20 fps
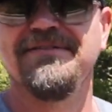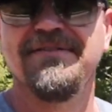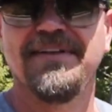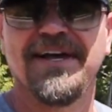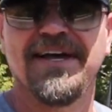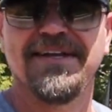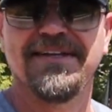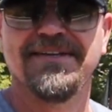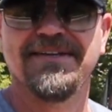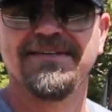of
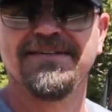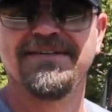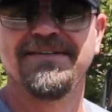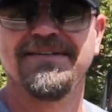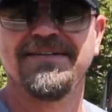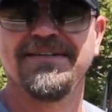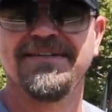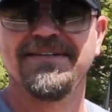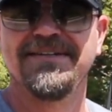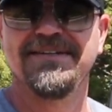that.
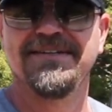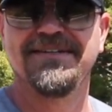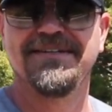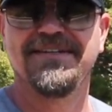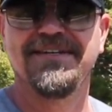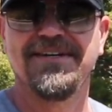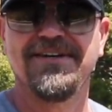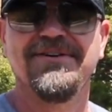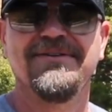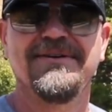
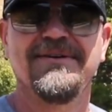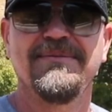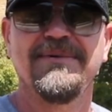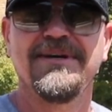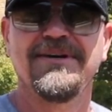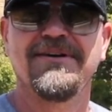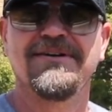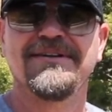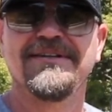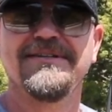You know what I mean,
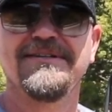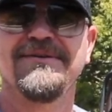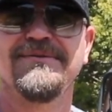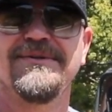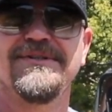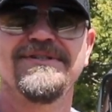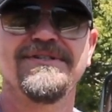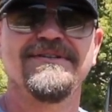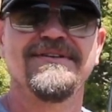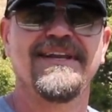Carlito? We
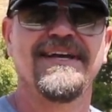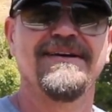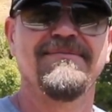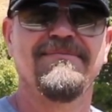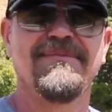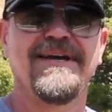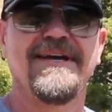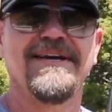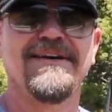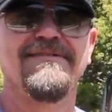should like
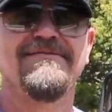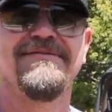make a